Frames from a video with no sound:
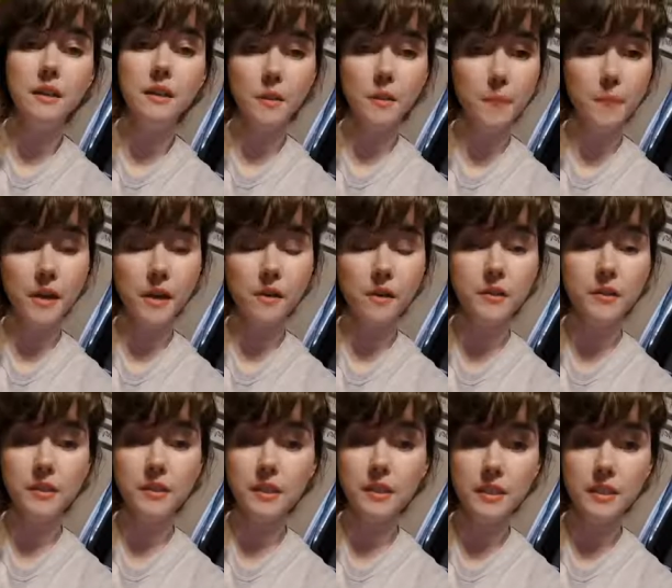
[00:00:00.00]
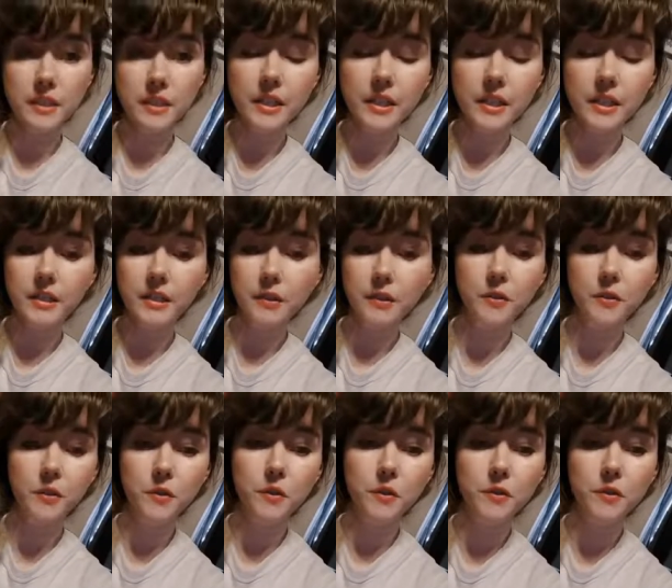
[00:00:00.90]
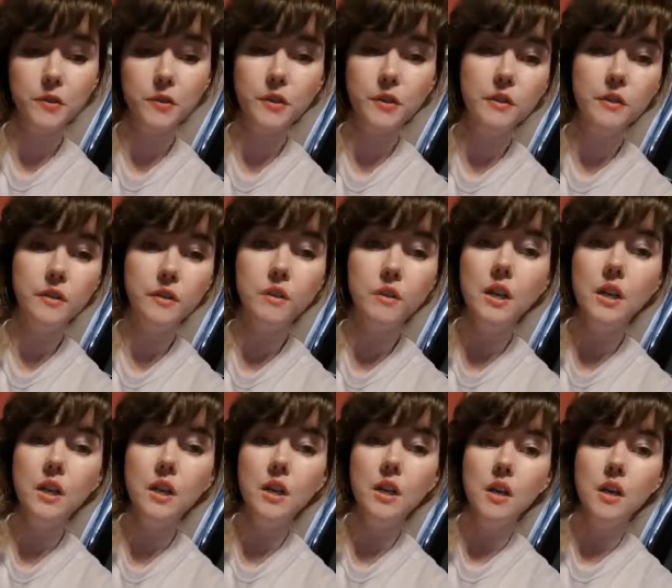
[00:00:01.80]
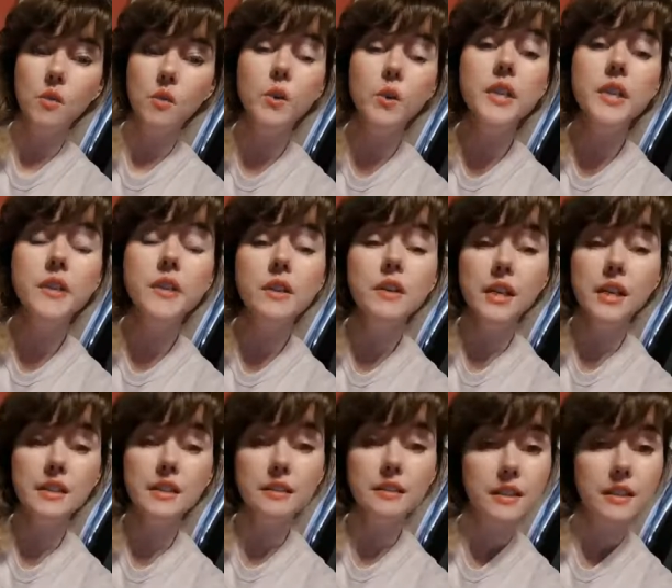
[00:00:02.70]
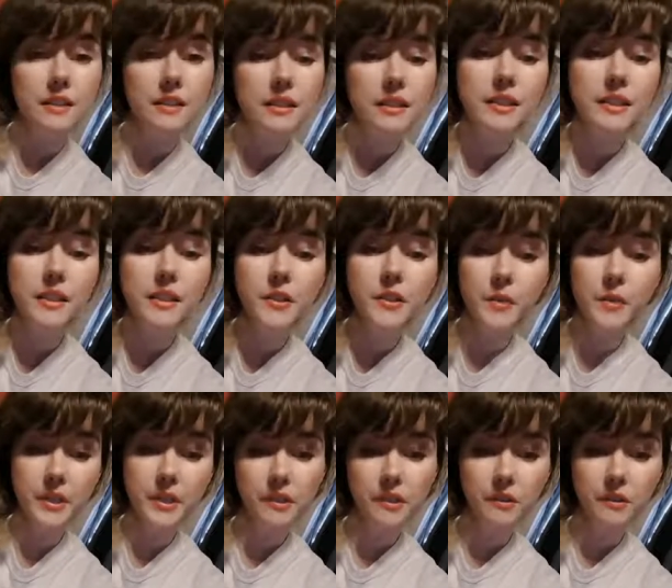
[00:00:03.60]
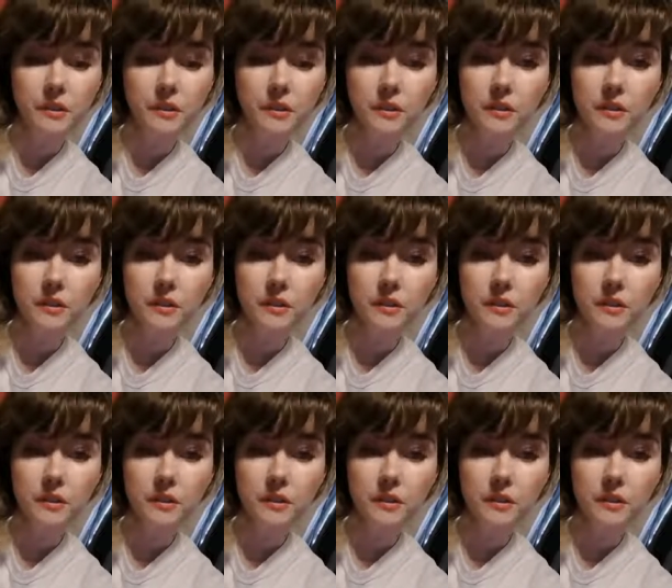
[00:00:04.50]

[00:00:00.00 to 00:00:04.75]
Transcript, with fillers: the parent's decision and concern. So what do you guys think of the situation?